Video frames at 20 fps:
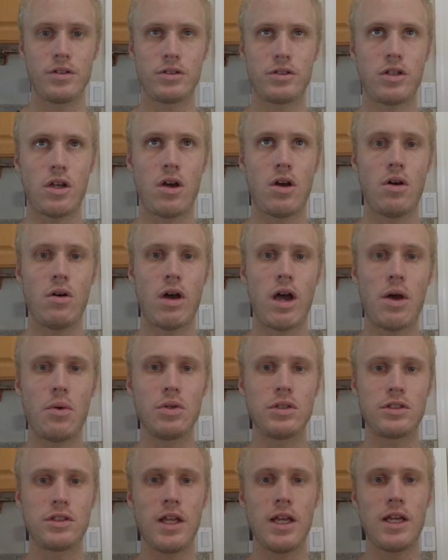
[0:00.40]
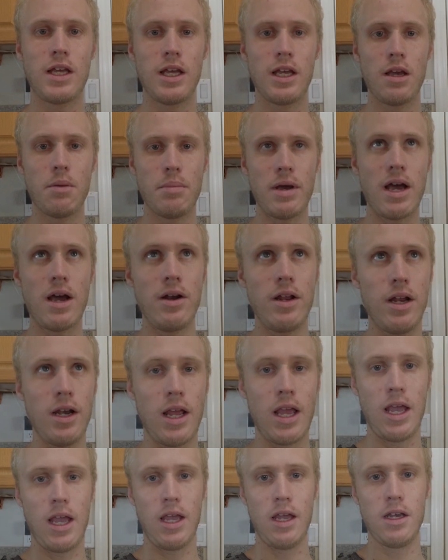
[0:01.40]
So I was thinking about
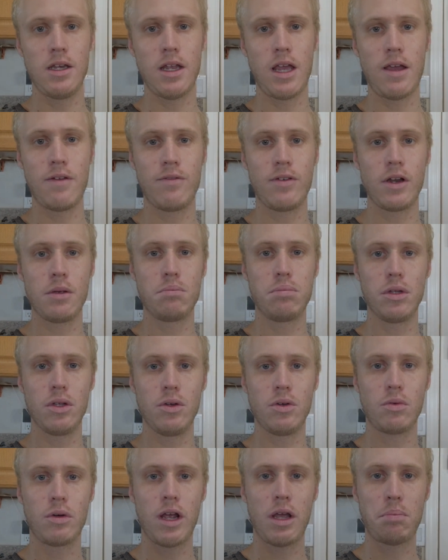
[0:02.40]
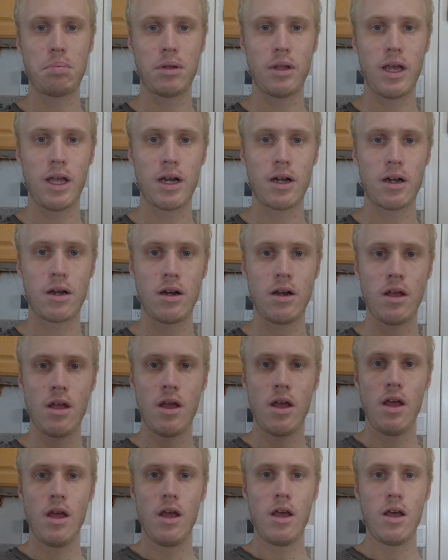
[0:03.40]
it, and every Blu-ray player,
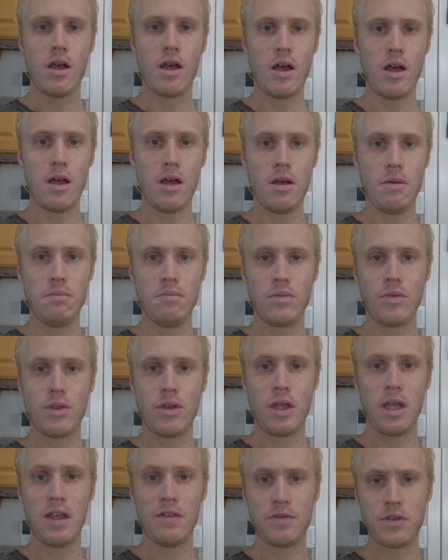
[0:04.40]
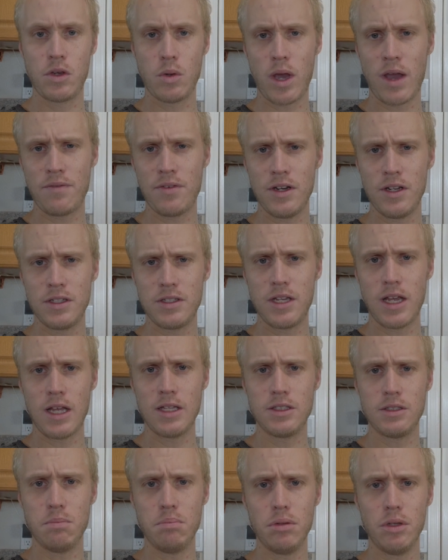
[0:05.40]
um, if you have an
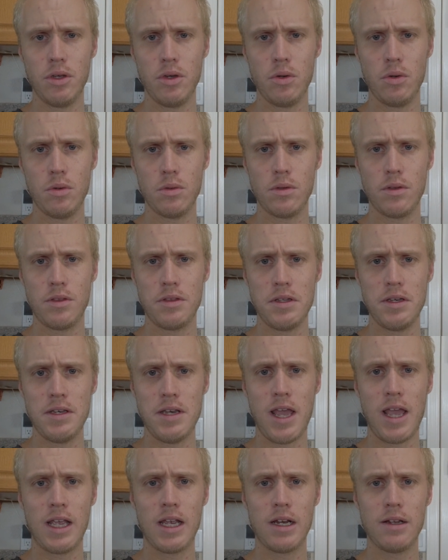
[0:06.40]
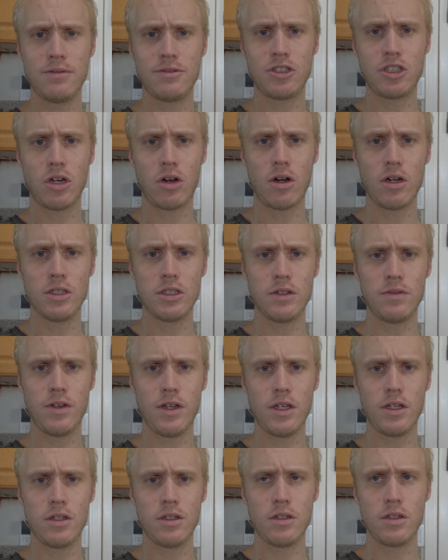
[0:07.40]
intense blue, the negative charge of
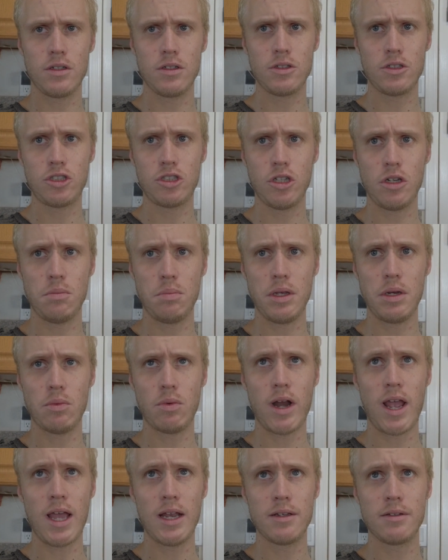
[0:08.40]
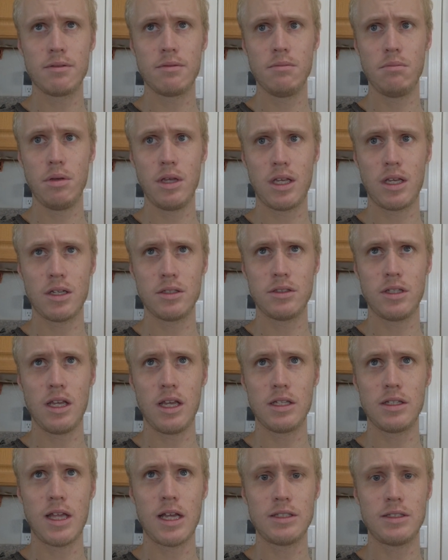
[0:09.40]
it should be red because
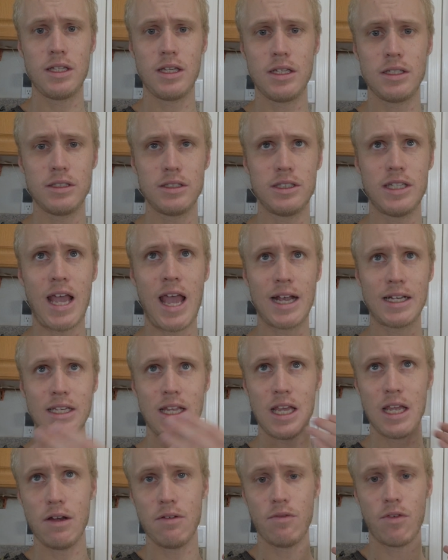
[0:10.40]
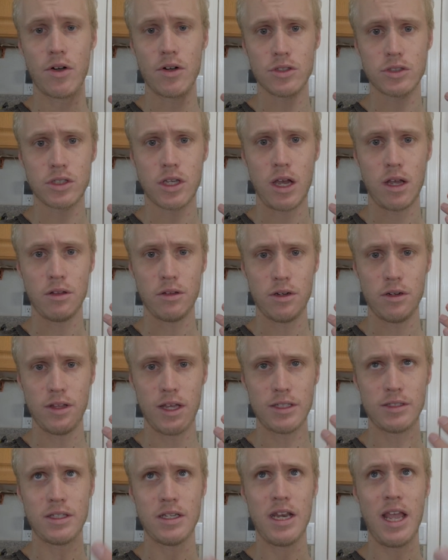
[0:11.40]
the that's the exact inverse color.
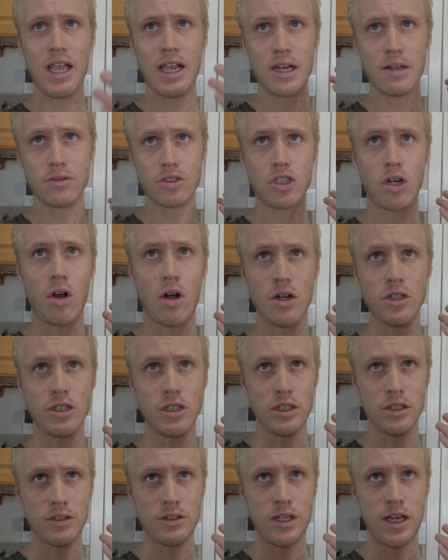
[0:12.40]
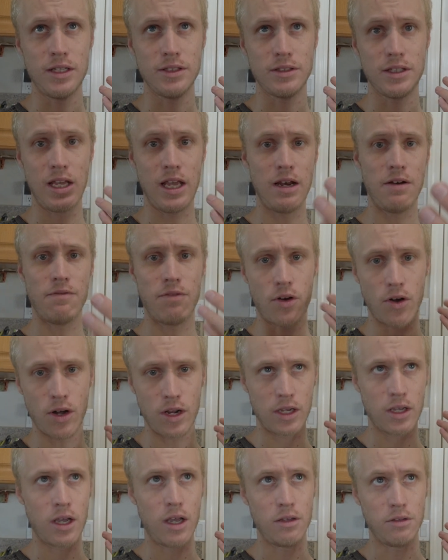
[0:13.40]
That's a negative charge in a sense,
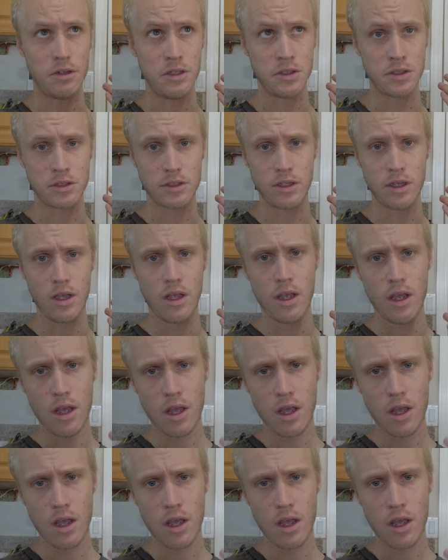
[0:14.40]
inverting colors.